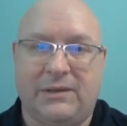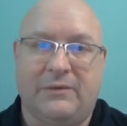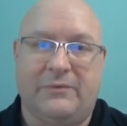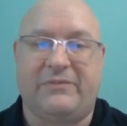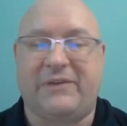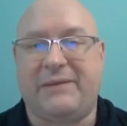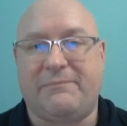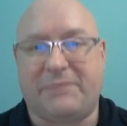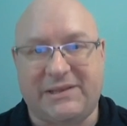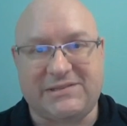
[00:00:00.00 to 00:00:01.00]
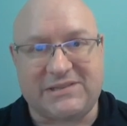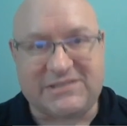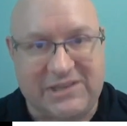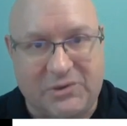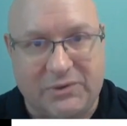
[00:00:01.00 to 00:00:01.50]
We've got Blazing
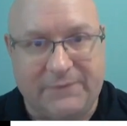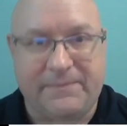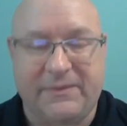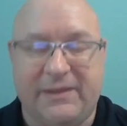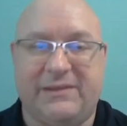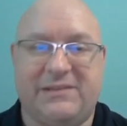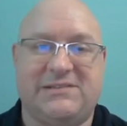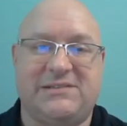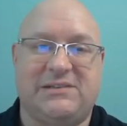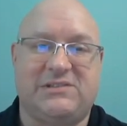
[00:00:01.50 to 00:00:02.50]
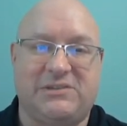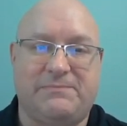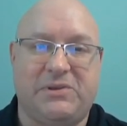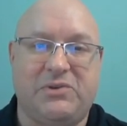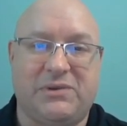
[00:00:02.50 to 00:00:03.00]
SQL. This is a
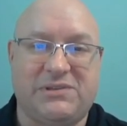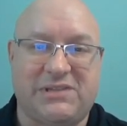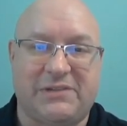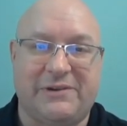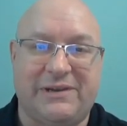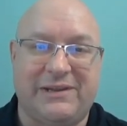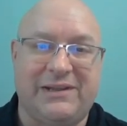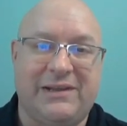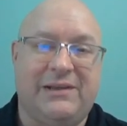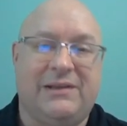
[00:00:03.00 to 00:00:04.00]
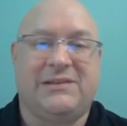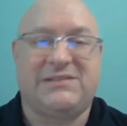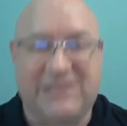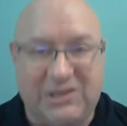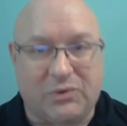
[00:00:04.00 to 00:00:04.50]
GPU-accelerated
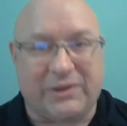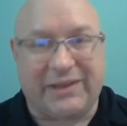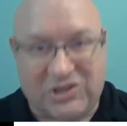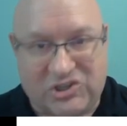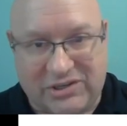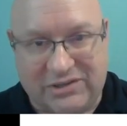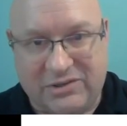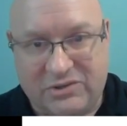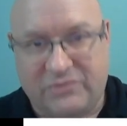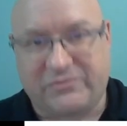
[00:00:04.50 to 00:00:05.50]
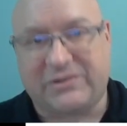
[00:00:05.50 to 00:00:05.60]
SQL engine to run